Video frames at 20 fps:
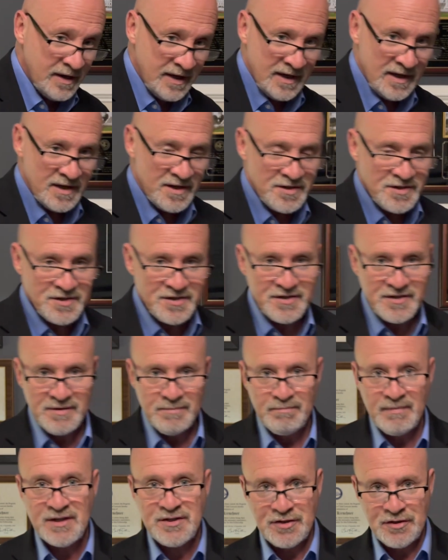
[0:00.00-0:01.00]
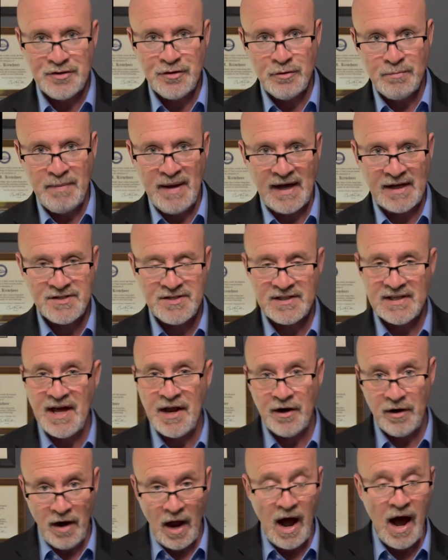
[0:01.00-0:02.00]
is Ms. Dubeck's
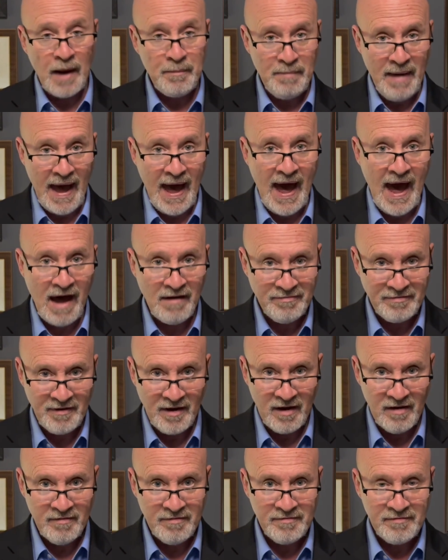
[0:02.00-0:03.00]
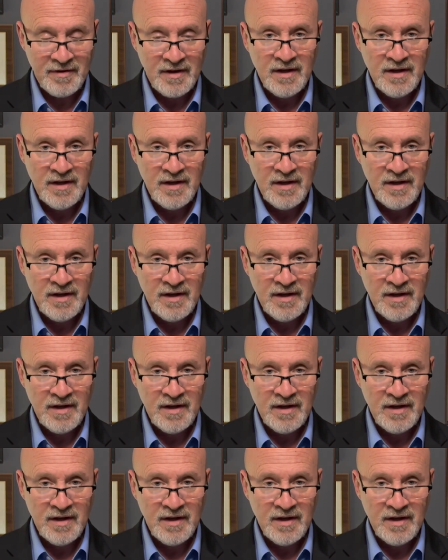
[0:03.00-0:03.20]
letter on behalf of